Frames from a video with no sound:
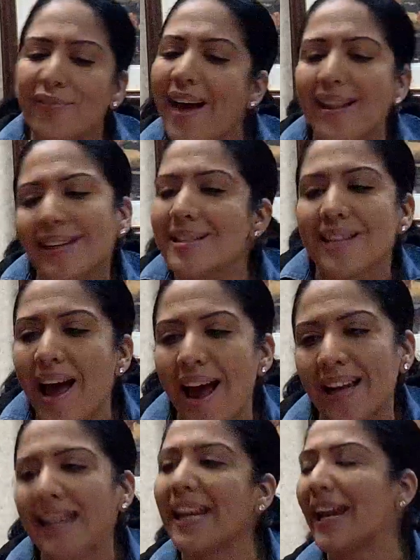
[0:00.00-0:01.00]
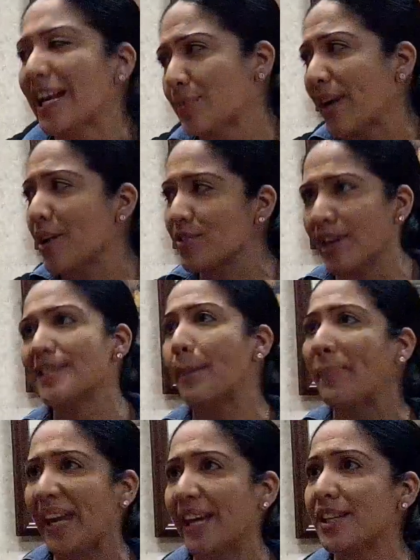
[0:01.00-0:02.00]
Valentine, and then that's why your son is a
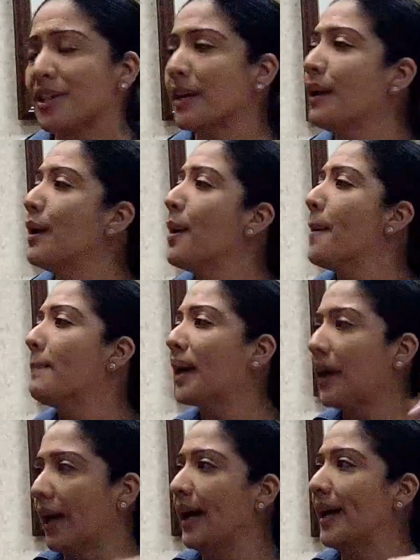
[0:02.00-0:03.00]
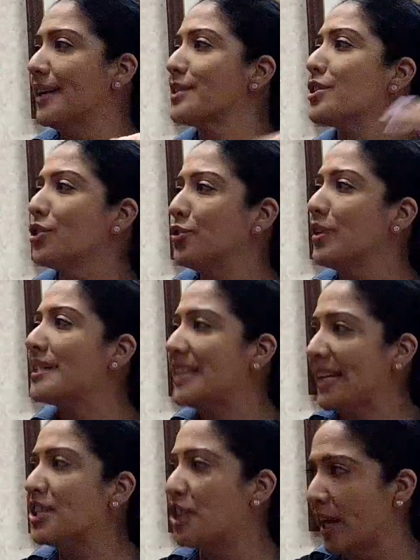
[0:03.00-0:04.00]
bitch because you didn't
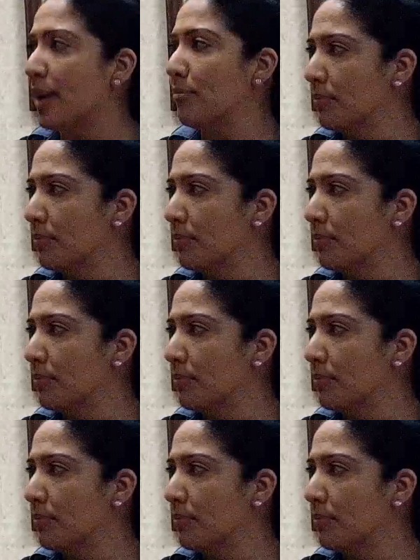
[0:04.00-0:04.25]
teach him.